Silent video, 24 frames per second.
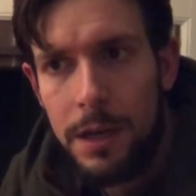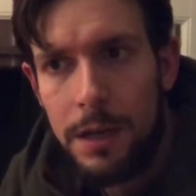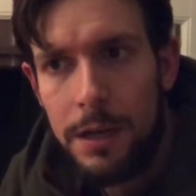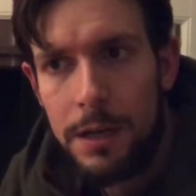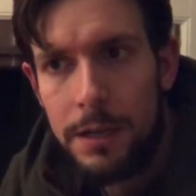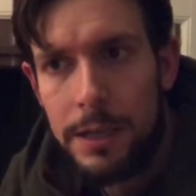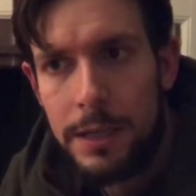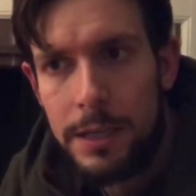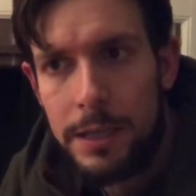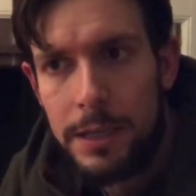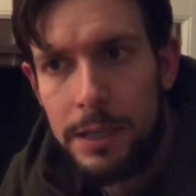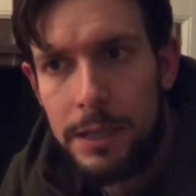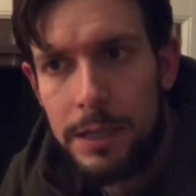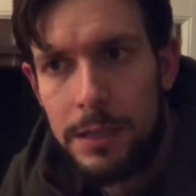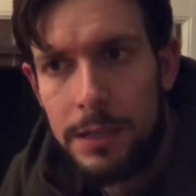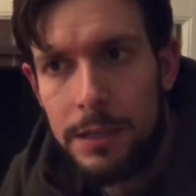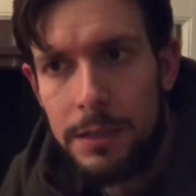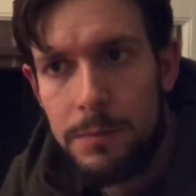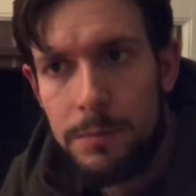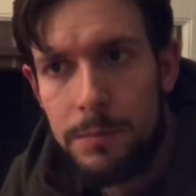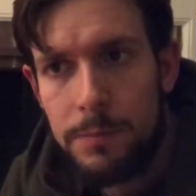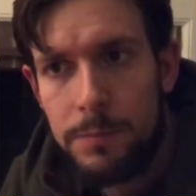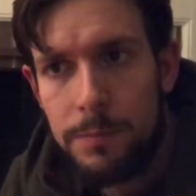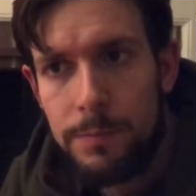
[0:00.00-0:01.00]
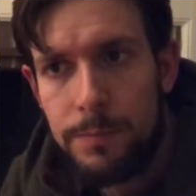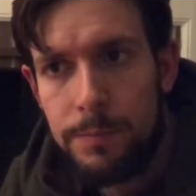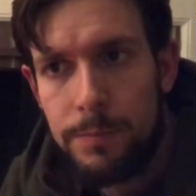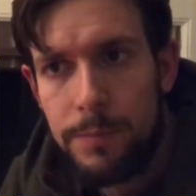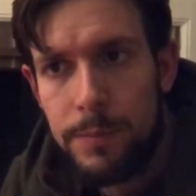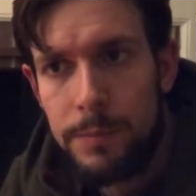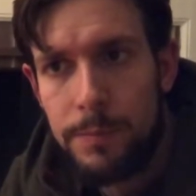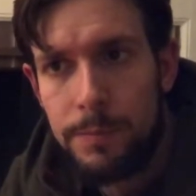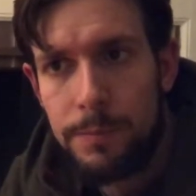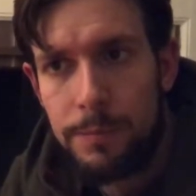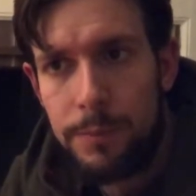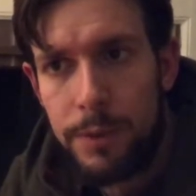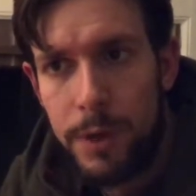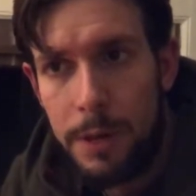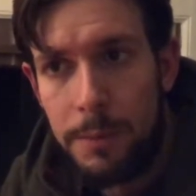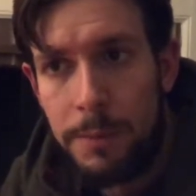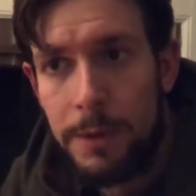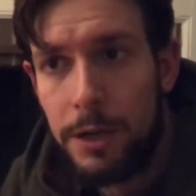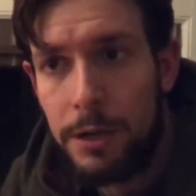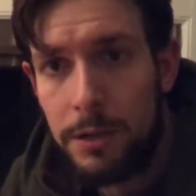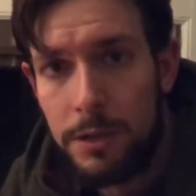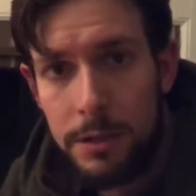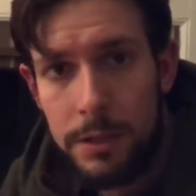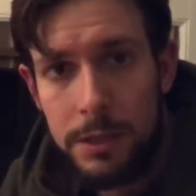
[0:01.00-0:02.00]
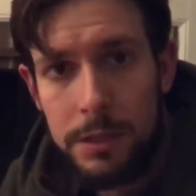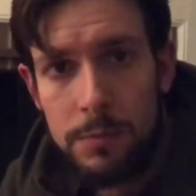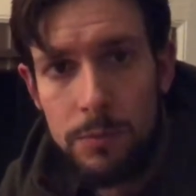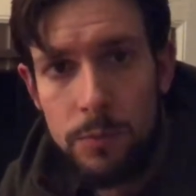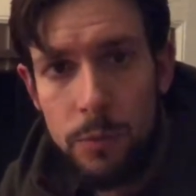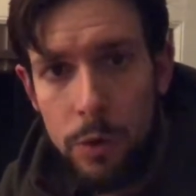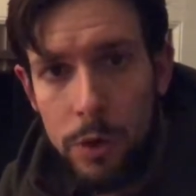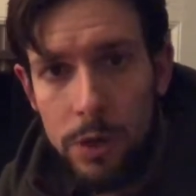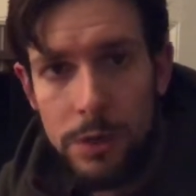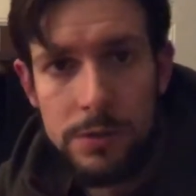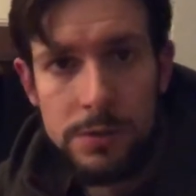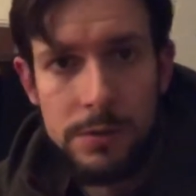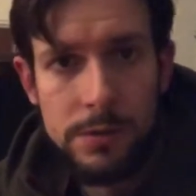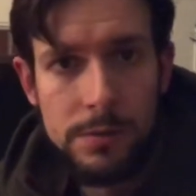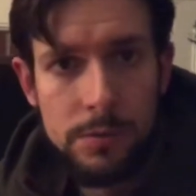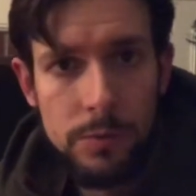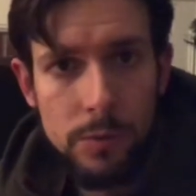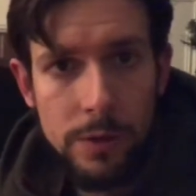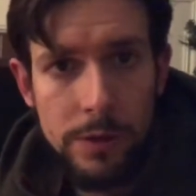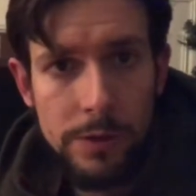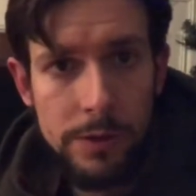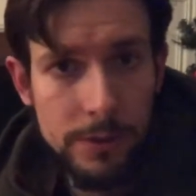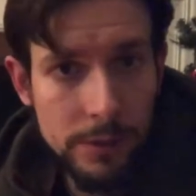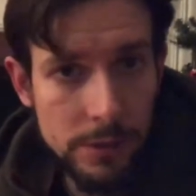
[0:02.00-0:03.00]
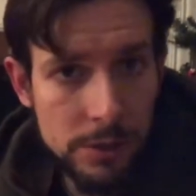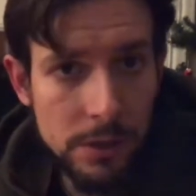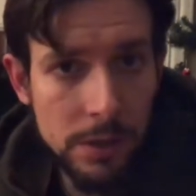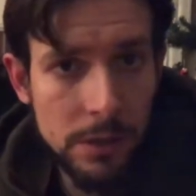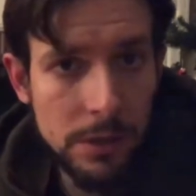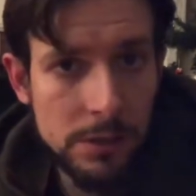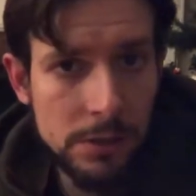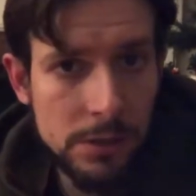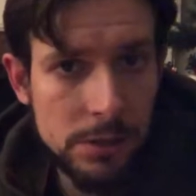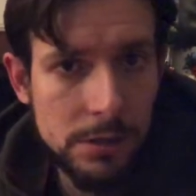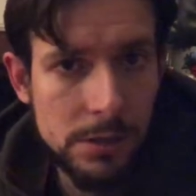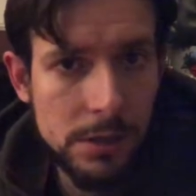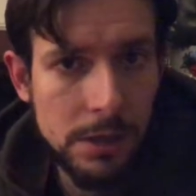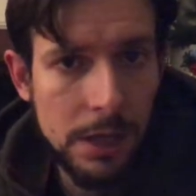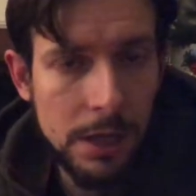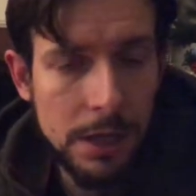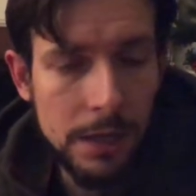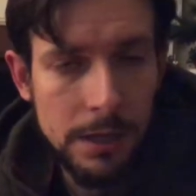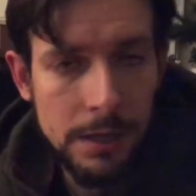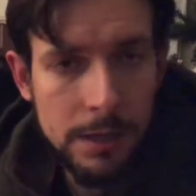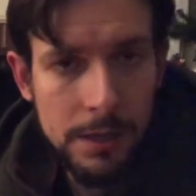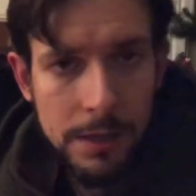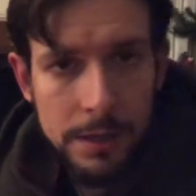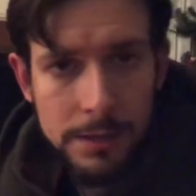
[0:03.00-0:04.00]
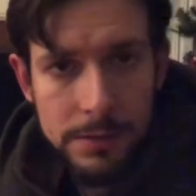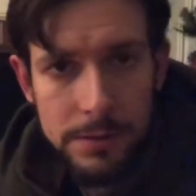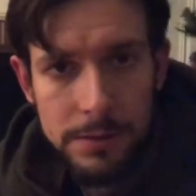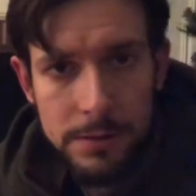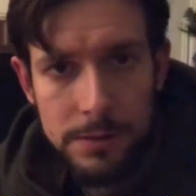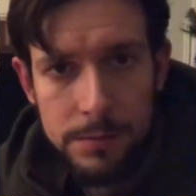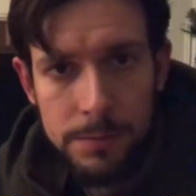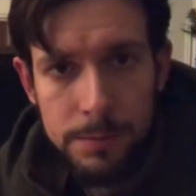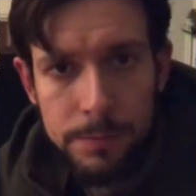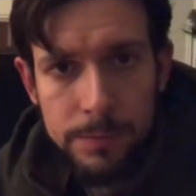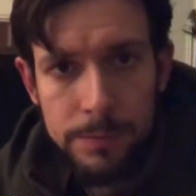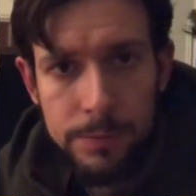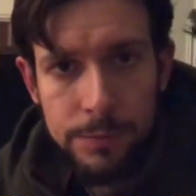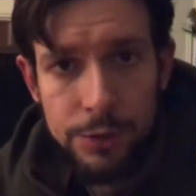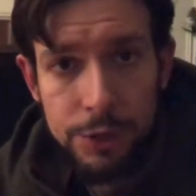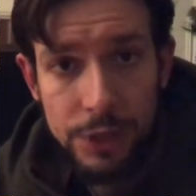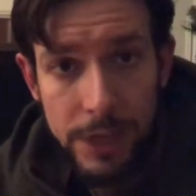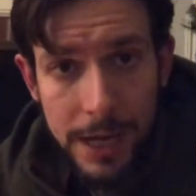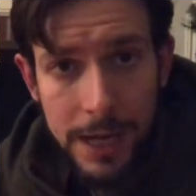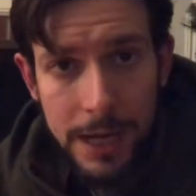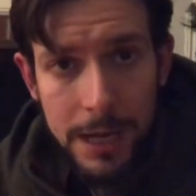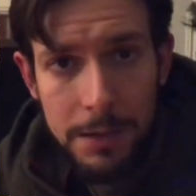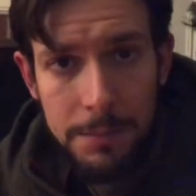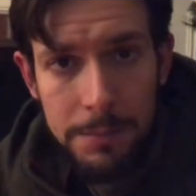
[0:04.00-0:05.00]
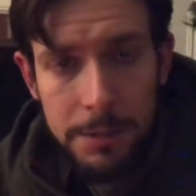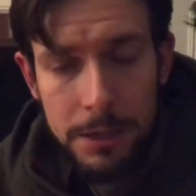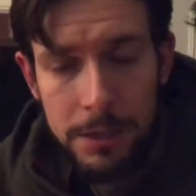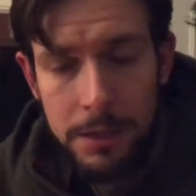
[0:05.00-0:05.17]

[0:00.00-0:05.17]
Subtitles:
he primarily works with the church as his job,